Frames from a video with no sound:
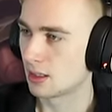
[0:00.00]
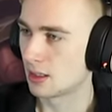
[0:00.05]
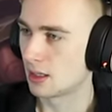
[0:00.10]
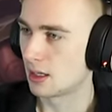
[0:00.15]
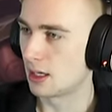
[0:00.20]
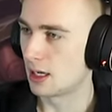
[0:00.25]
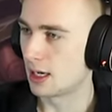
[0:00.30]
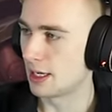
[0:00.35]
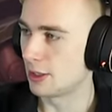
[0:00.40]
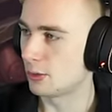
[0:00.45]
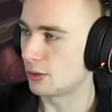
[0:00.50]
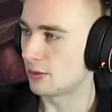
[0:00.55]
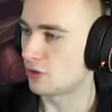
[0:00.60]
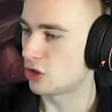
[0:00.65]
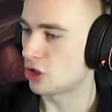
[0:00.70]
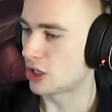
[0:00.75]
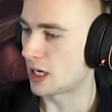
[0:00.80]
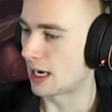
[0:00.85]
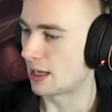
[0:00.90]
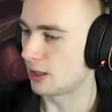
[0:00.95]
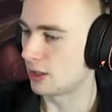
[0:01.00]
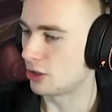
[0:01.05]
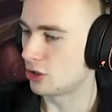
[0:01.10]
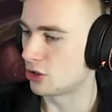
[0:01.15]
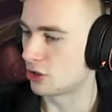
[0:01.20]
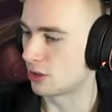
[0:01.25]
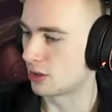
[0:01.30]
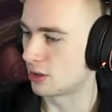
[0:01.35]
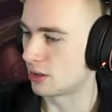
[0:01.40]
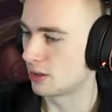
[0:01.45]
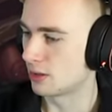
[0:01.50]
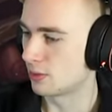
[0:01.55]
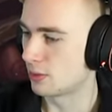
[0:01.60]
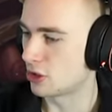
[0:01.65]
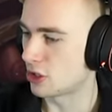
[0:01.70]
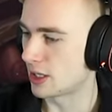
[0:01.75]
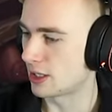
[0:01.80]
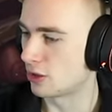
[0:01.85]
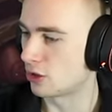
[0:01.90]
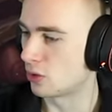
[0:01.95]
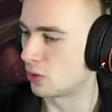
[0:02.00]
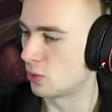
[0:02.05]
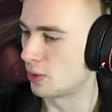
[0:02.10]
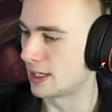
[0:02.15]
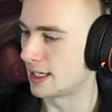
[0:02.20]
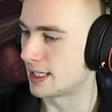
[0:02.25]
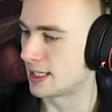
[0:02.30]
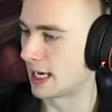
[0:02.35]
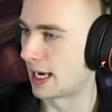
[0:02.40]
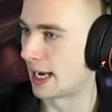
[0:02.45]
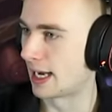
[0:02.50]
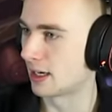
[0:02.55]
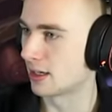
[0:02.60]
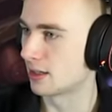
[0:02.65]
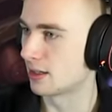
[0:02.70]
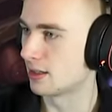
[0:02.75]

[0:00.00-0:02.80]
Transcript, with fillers: Uh, I do have Challenger. Wish I had Quick Attack,